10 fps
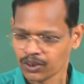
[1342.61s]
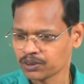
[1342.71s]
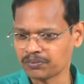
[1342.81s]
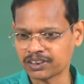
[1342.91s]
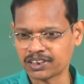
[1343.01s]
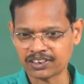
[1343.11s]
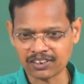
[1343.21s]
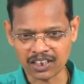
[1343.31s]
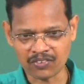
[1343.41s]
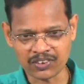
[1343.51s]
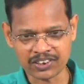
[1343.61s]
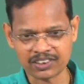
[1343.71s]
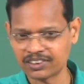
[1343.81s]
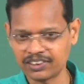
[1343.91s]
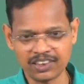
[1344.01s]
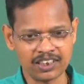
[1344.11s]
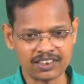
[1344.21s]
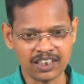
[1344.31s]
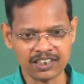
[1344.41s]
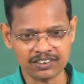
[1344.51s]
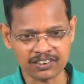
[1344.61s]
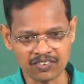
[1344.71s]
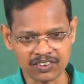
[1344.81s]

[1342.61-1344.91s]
So, because crystallographers they tried solve